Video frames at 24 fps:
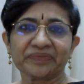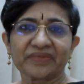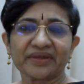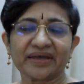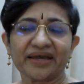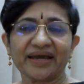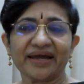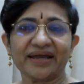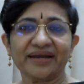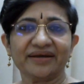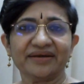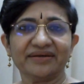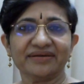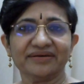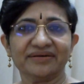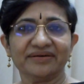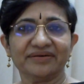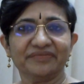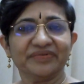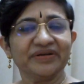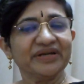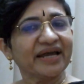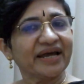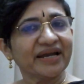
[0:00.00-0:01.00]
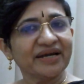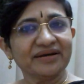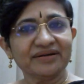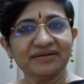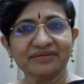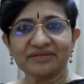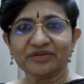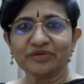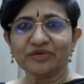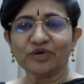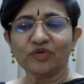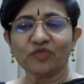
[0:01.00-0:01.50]
And we had
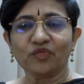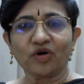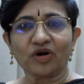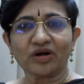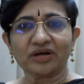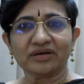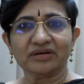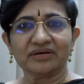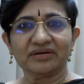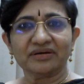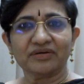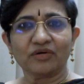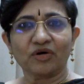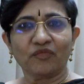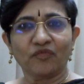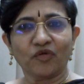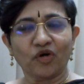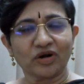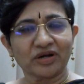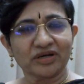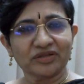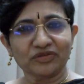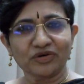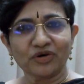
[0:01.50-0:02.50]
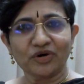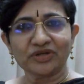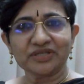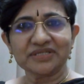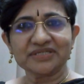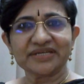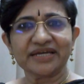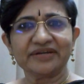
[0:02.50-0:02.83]
walkathons,